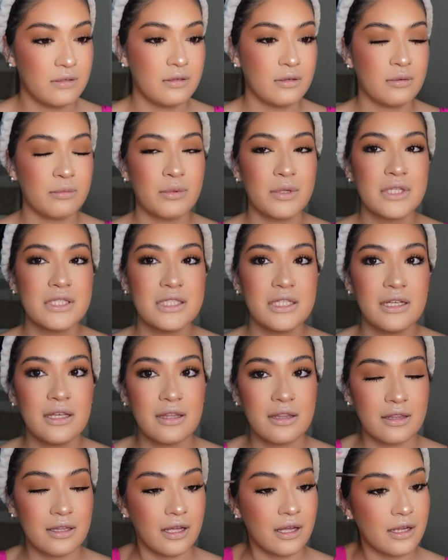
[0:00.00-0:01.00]
Almost
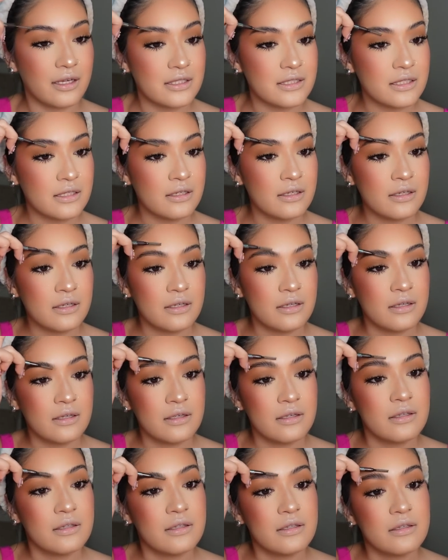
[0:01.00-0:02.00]
like that.
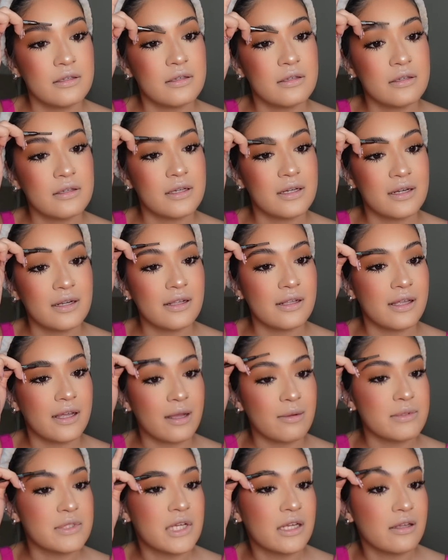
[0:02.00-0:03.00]
Like
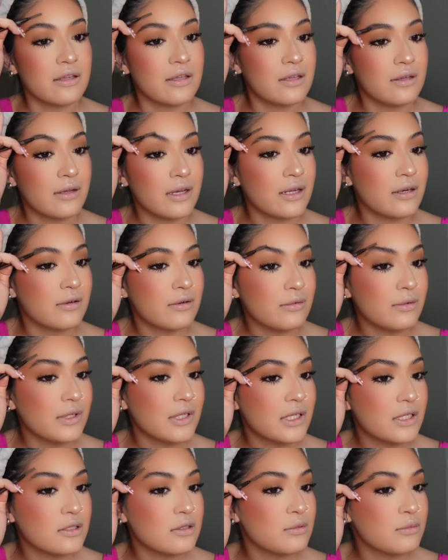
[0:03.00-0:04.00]
I'm telling you, I don't
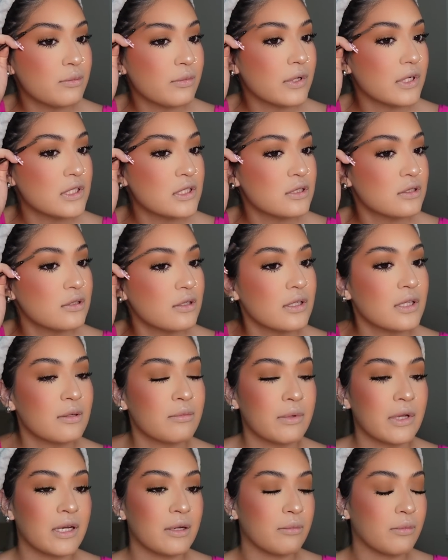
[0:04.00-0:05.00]
really do much to
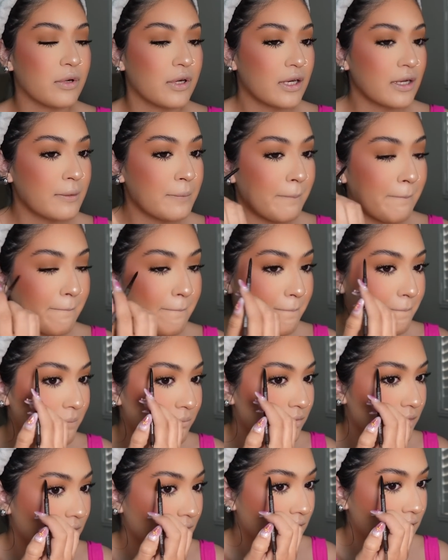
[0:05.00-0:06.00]
them anymore.
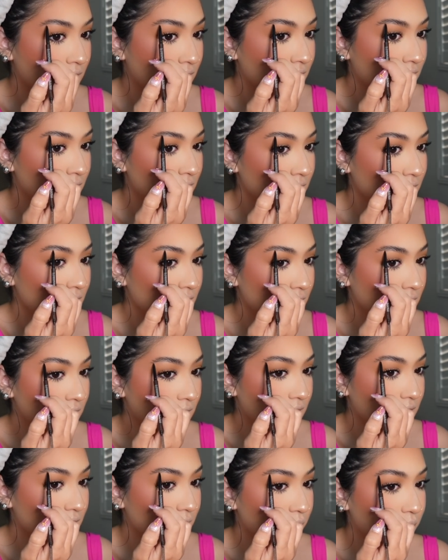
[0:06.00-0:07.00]

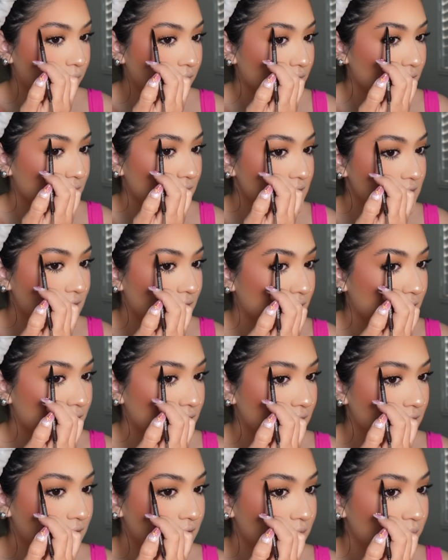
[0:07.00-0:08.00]
I'm going to bring this out
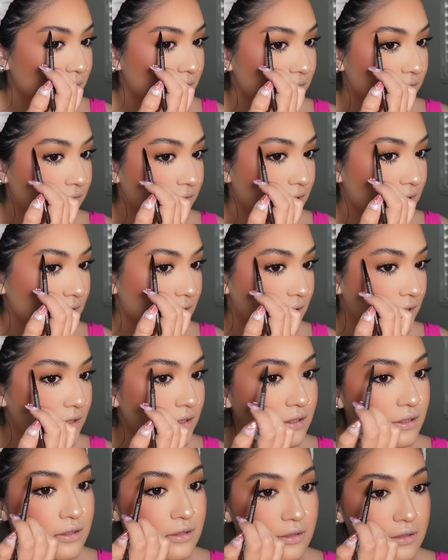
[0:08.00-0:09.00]
a little bit further.